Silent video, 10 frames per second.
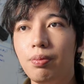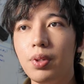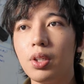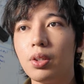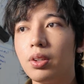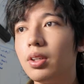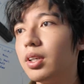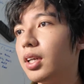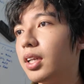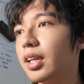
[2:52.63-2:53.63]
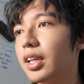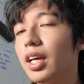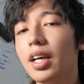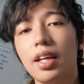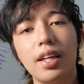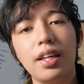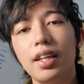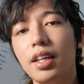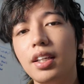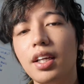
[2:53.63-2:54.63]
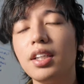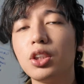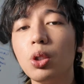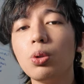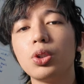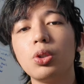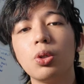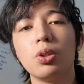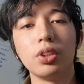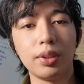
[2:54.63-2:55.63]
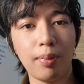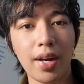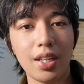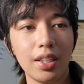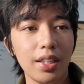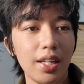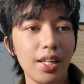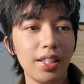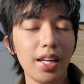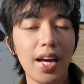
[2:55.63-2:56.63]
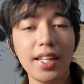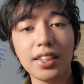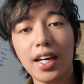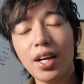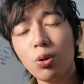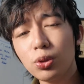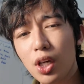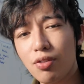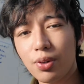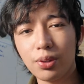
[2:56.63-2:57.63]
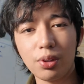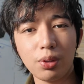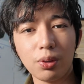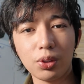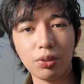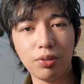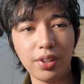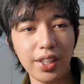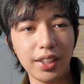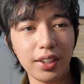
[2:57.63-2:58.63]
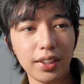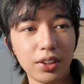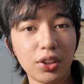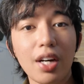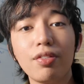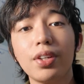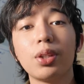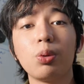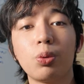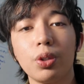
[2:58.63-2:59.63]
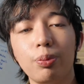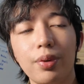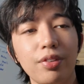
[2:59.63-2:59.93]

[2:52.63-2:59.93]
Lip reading: You know, like it's those goals, man. And I also have other goals of like traveling the world